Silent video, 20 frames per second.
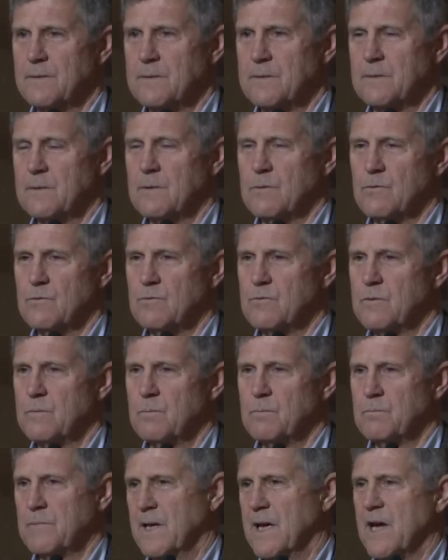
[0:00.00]
sort of
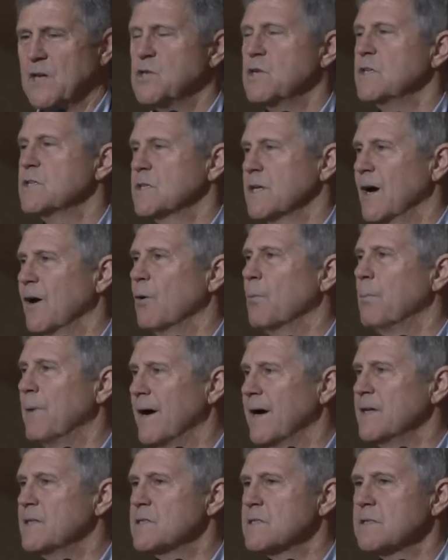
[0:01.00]
catchy sound
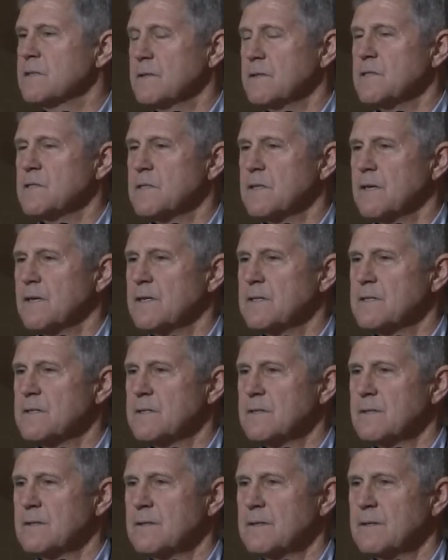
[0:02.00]
bites these days.
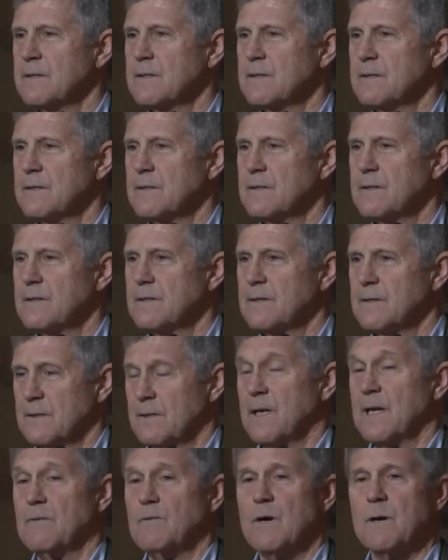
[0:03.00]
A
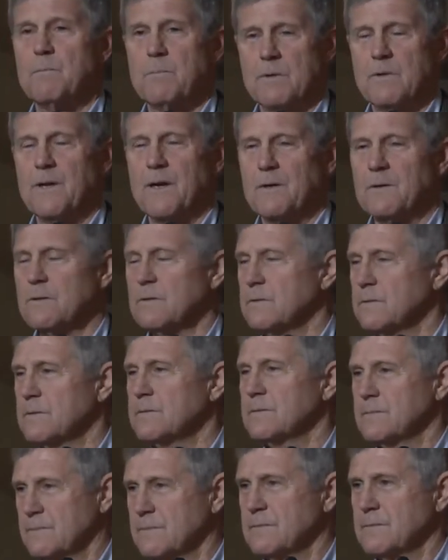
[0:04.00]
lot of our political
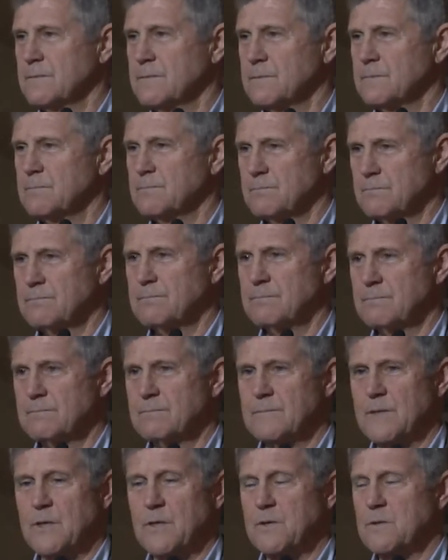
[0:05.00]

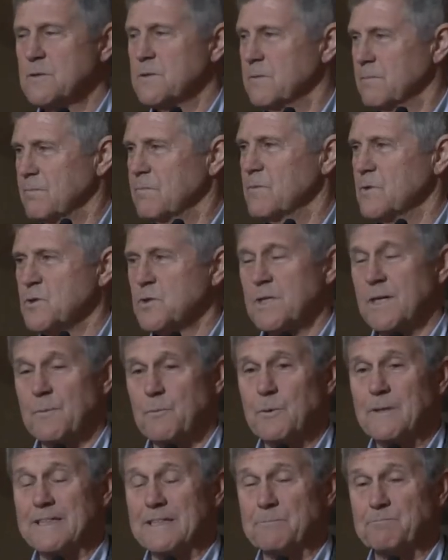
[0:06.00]
figures the
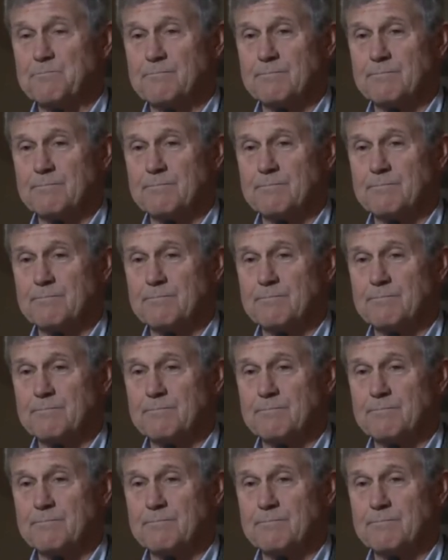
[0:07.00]
same way.